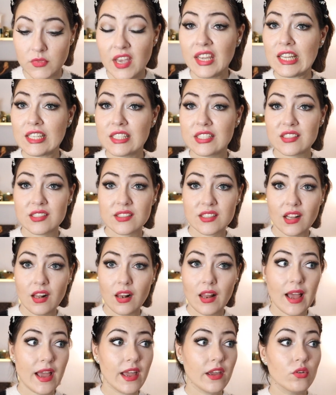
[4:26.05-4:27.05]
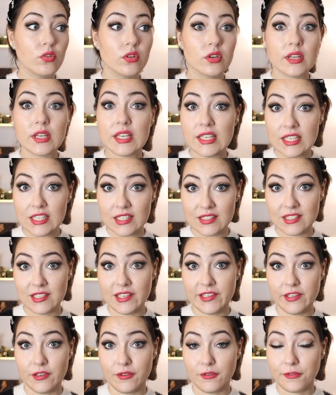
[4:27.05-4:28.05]
Yet still I could
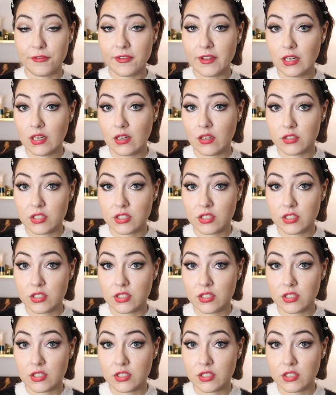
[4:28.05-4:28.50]
easily fill